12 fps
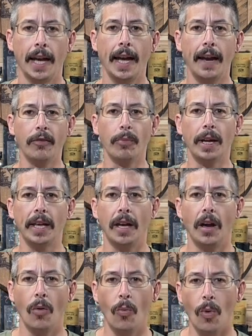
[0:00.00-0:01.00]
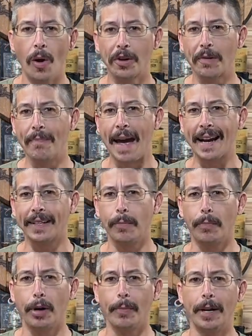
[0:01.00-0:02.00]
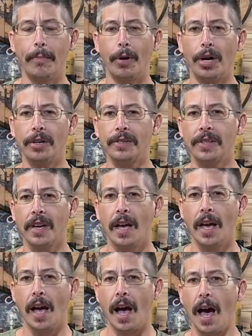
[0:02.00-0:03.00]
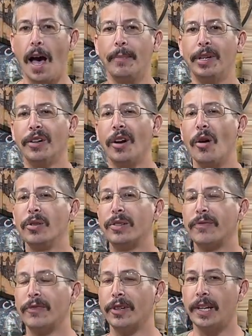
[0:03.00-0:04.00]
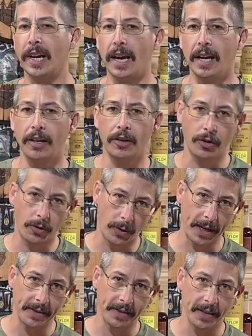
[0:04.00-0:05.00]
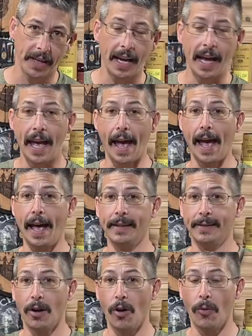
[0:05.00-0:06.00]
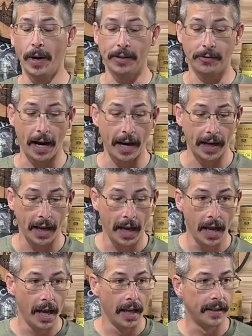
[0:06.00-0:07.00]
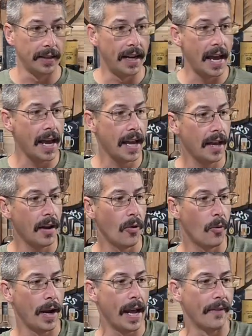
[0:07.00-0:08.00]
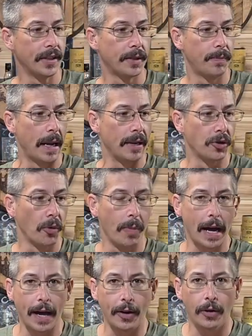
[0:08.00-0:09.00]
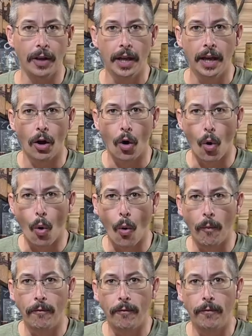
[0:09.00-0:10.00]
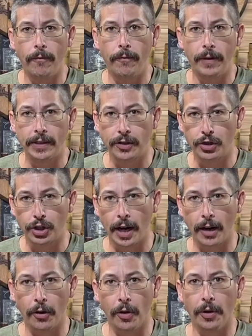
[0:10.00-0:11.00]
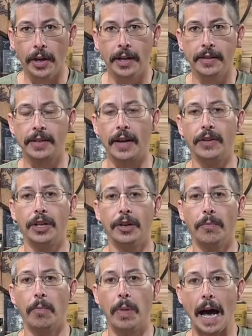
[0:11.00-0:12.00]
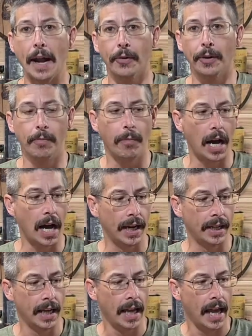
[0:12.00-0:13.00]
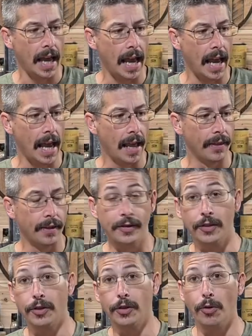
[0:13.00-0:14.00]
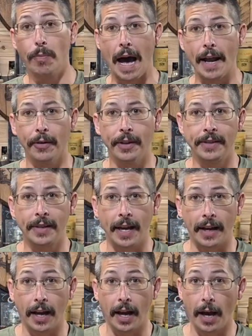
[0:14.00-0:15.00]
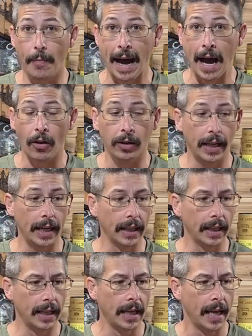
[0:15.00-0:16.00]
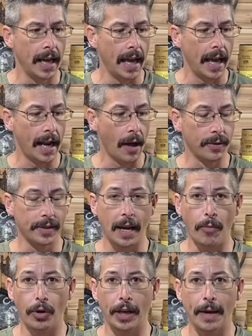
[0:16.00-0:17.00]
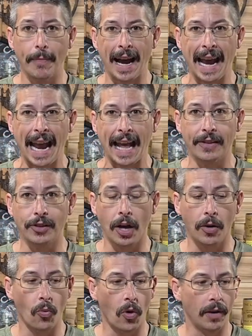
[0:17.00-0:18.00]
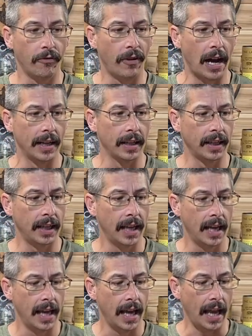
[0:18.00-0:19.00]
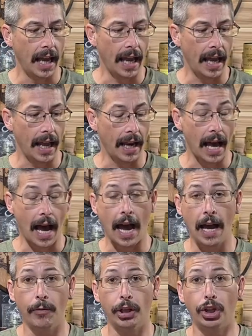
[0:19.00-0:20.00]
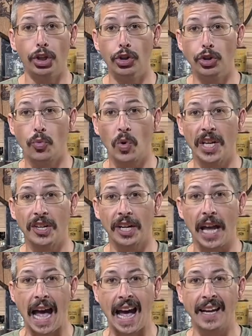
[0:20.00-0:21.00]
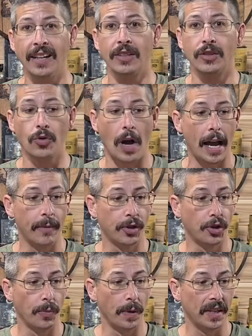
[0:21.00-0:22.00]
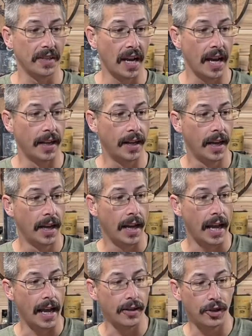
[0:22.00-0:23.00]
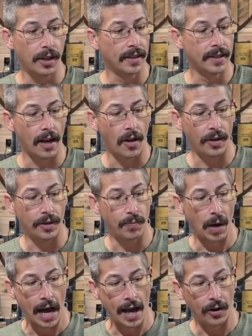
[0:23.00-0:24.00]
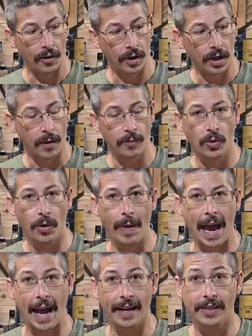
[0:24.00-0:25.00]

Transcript: Hey everybody, welcome back to Bourbon and Burns. I'm your host for today, Chris, as always, right? Today we have a special bottle, Old Fitzgerald 7-year bottled and bond, and this is a new bottle that's come out lately, and I was able to get my hands on one finally, and I am a huge weeder guy, so I am super excited. As you can tell, this bottle comes with a bag.